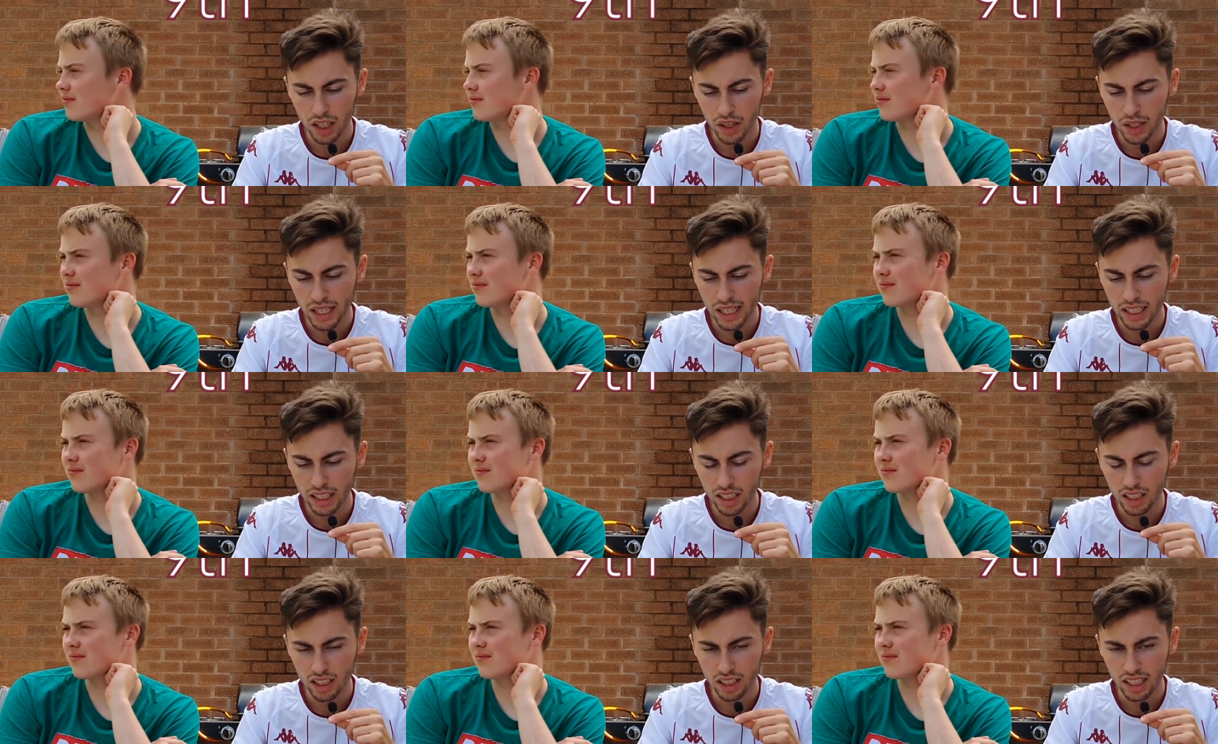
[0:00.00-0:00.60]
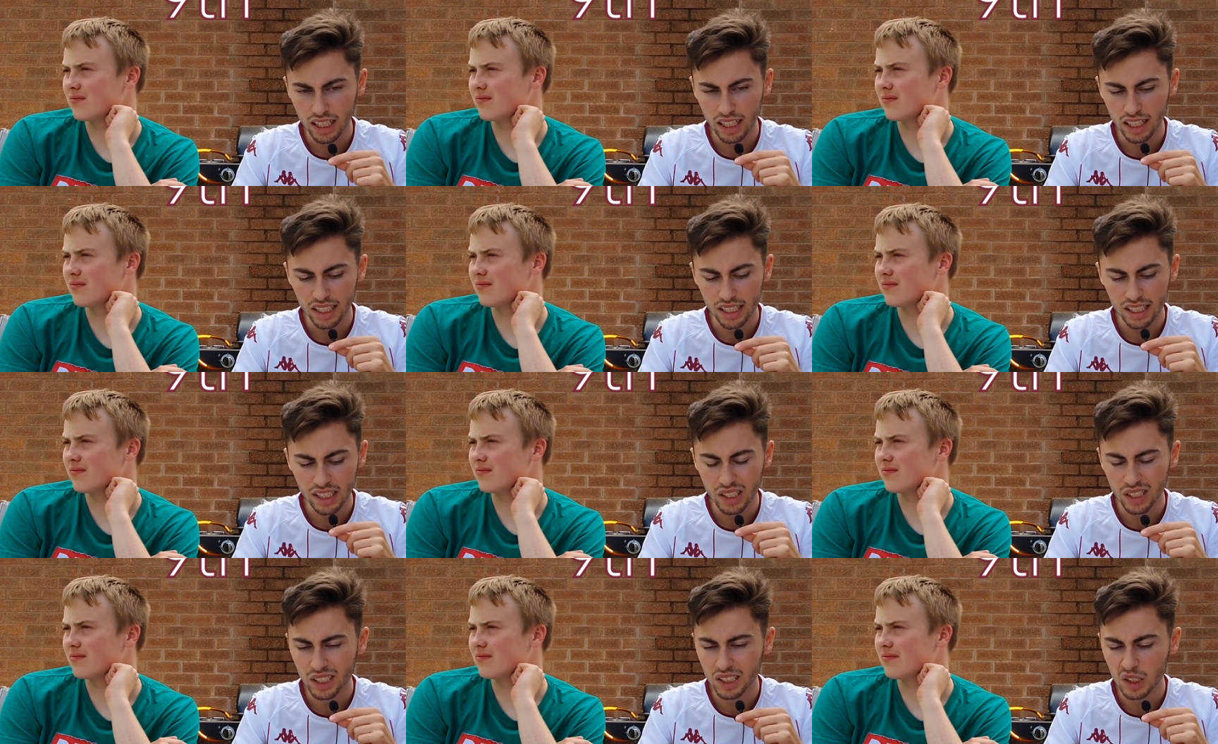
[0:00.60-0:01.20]
Speaker 1: I think
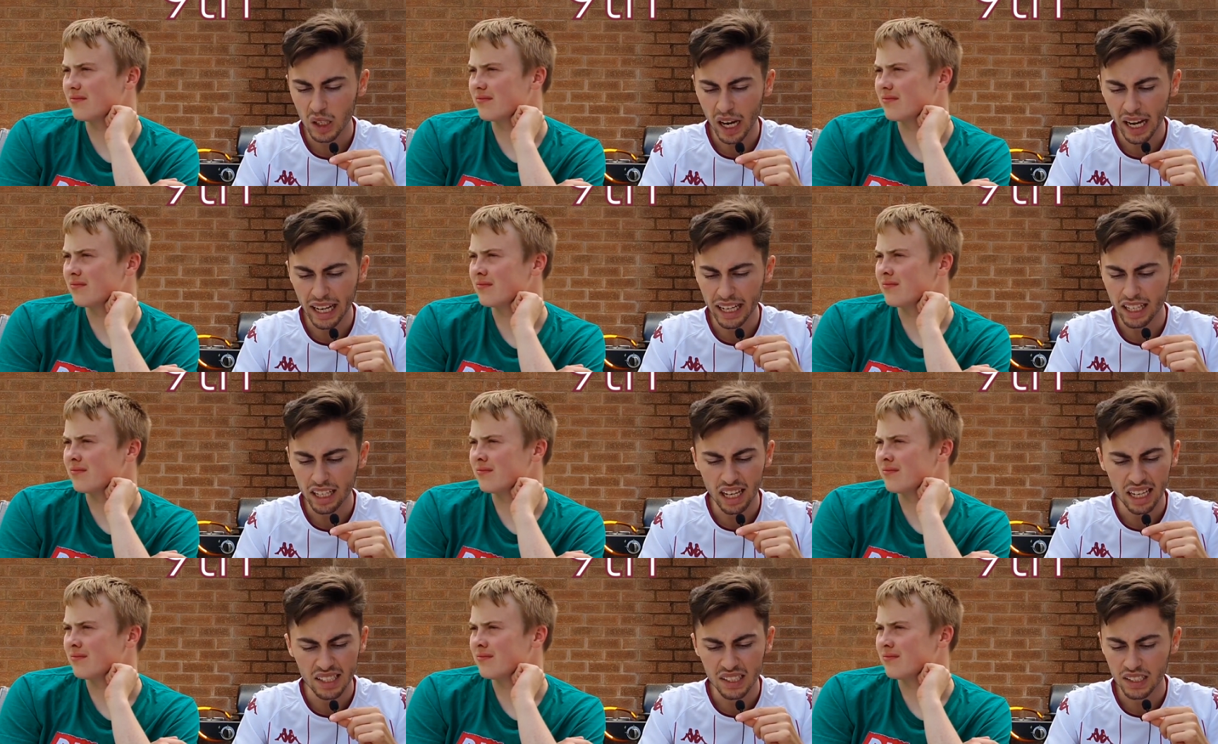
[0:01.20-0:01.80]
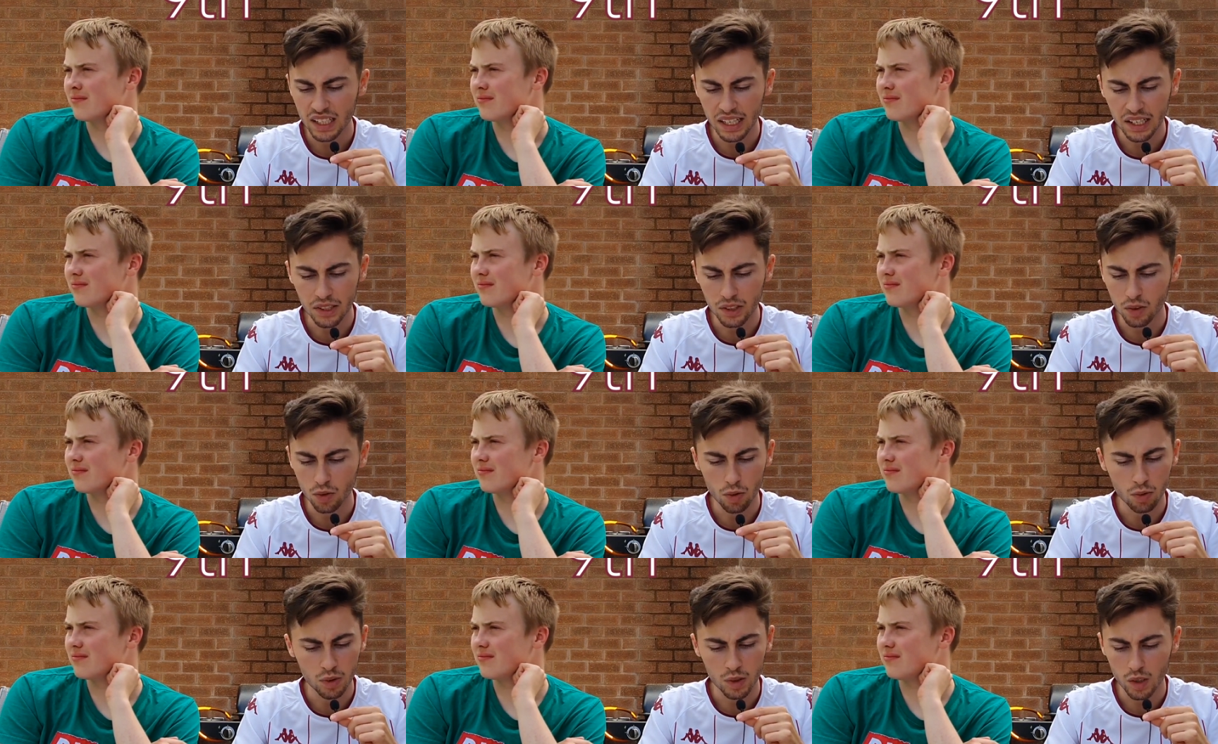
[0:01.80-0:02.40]
it's going to take a
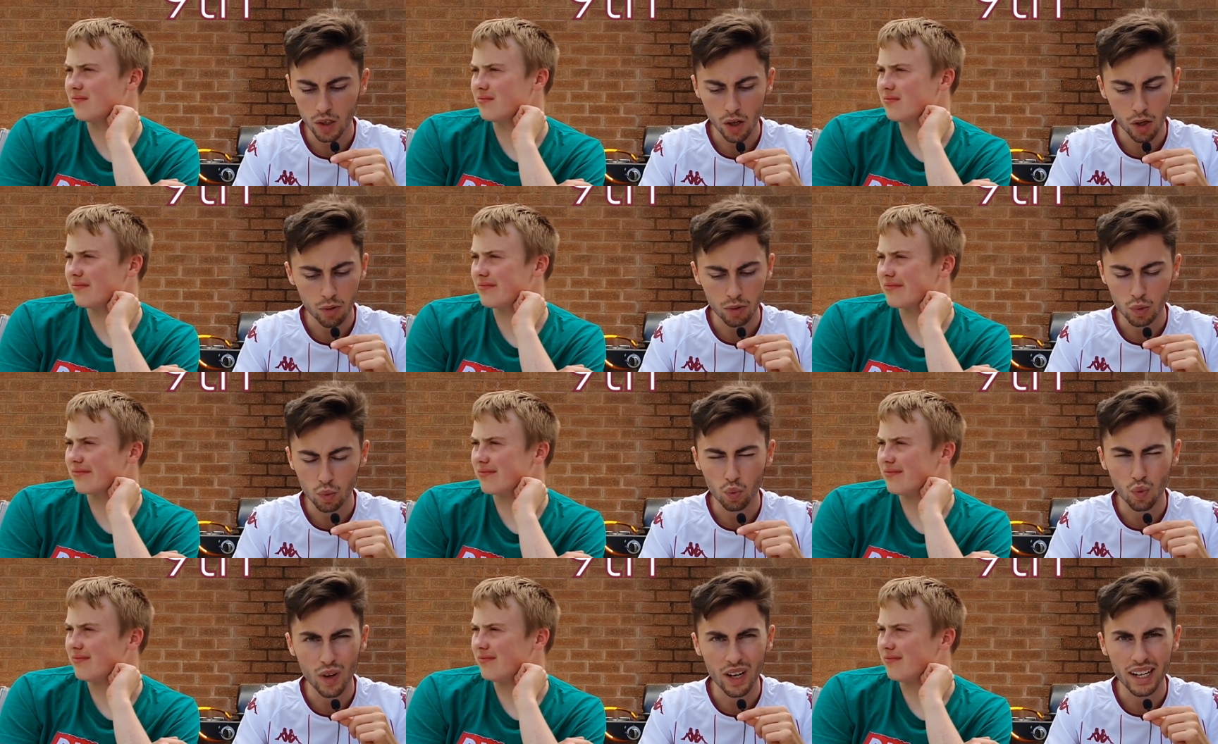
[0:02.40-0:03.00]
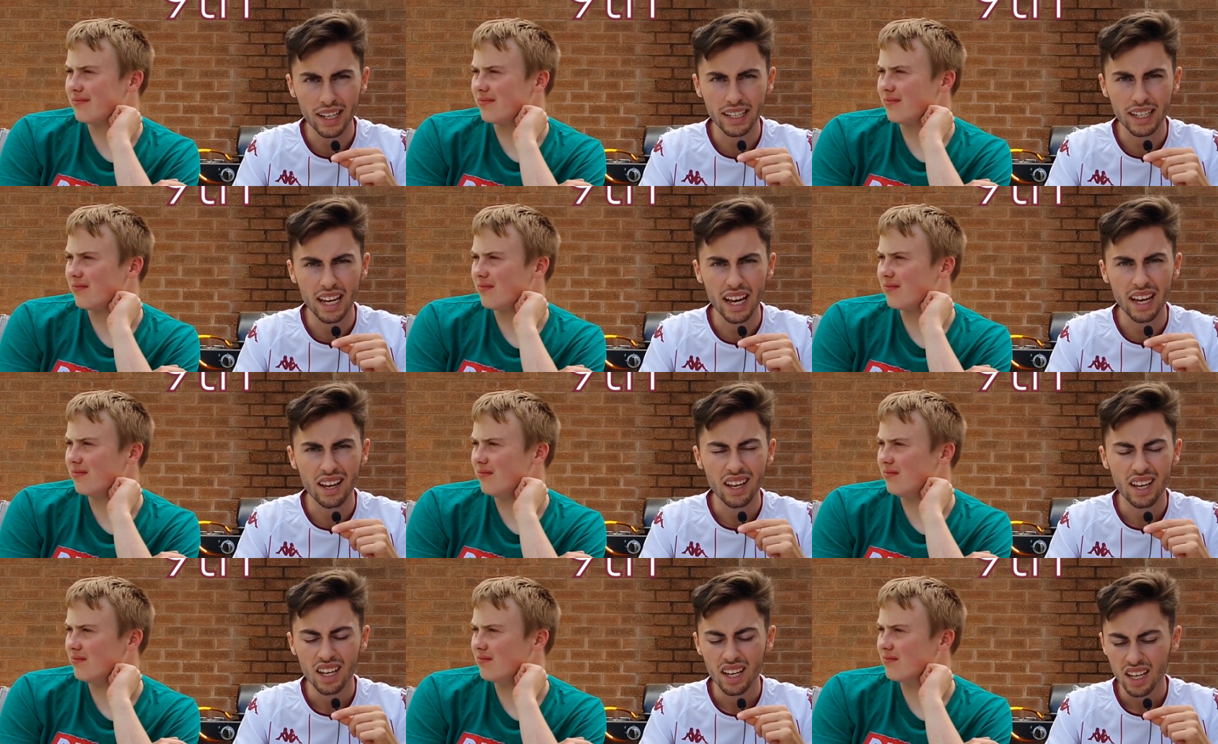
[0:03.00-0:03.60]
season or so to really
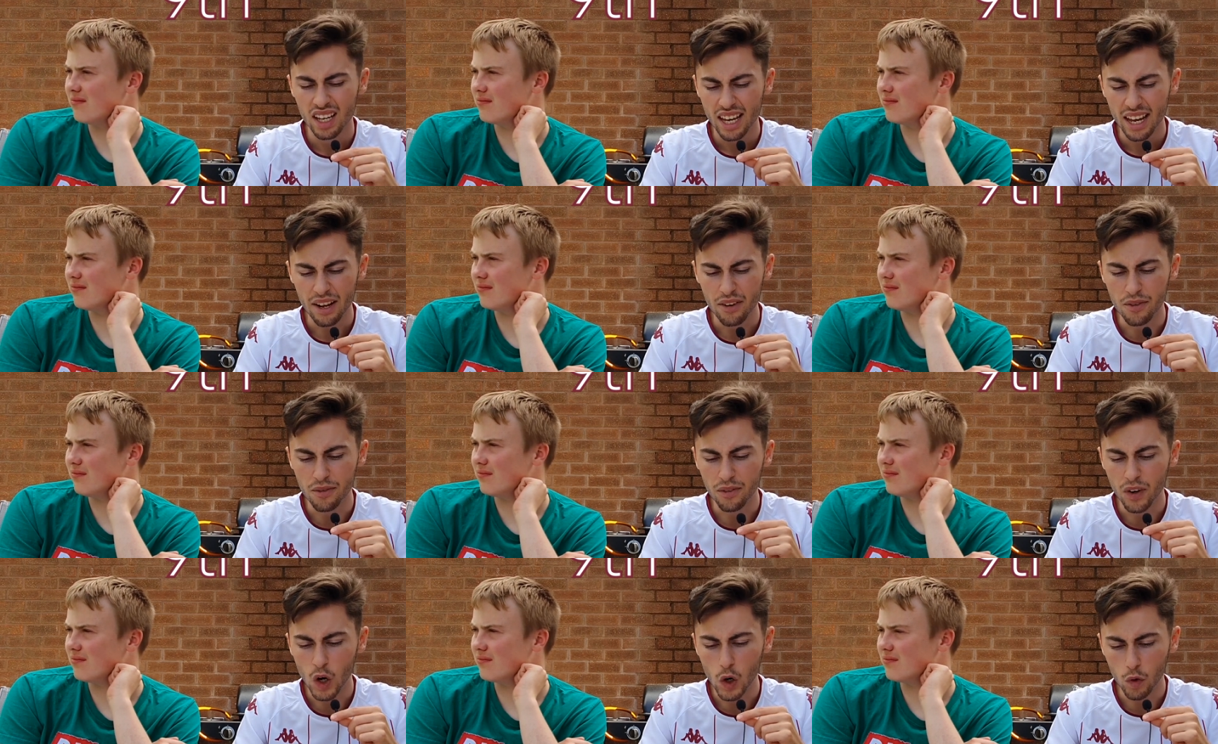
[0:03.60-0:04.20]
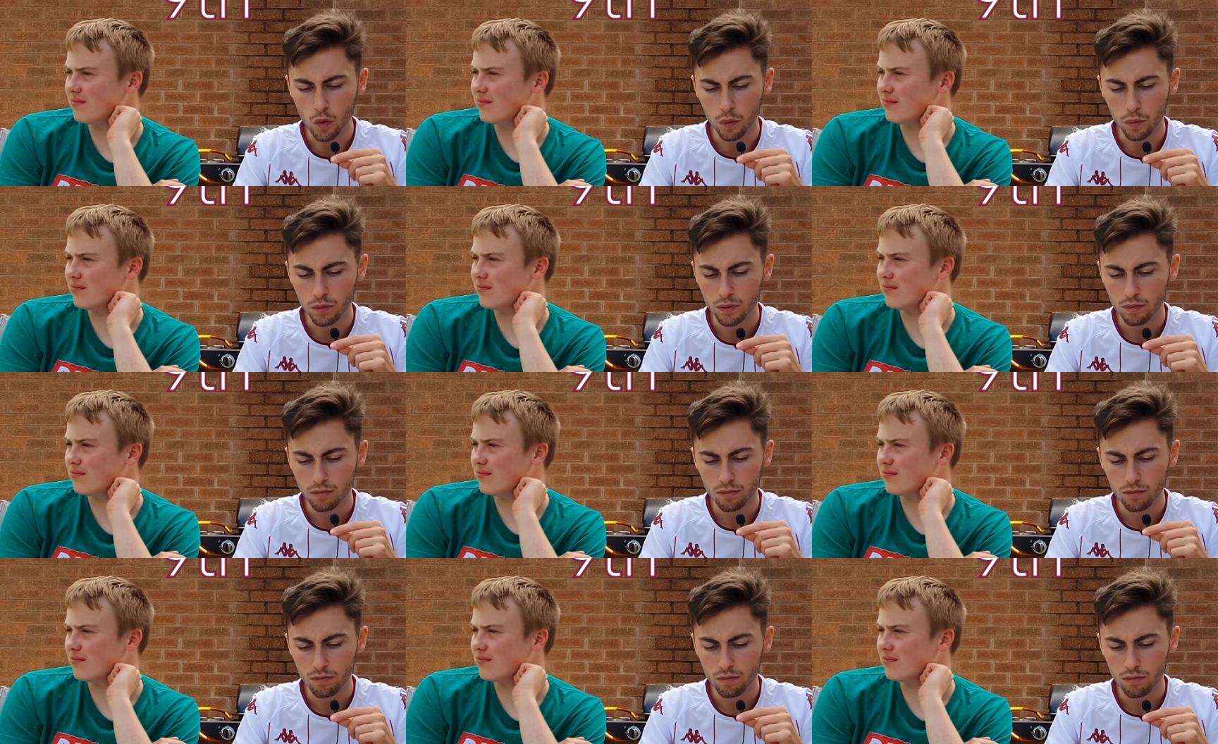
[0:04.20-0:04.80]
get
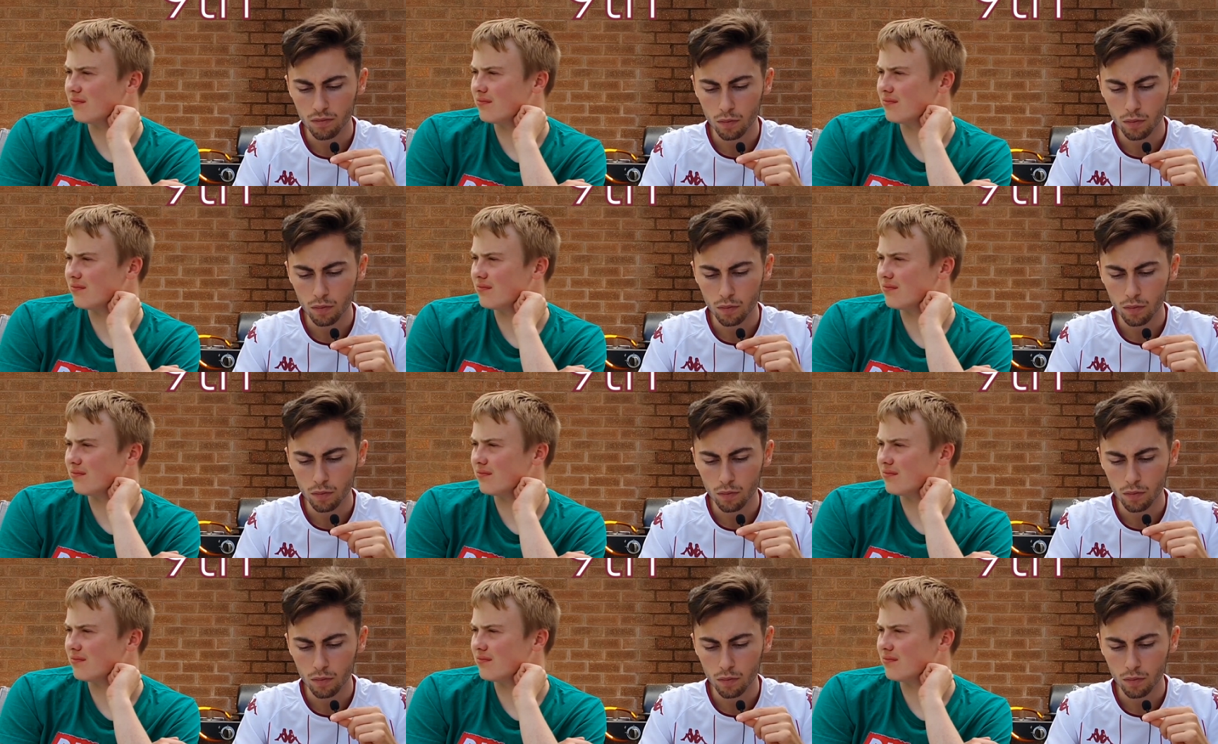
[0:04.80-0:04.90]
involved,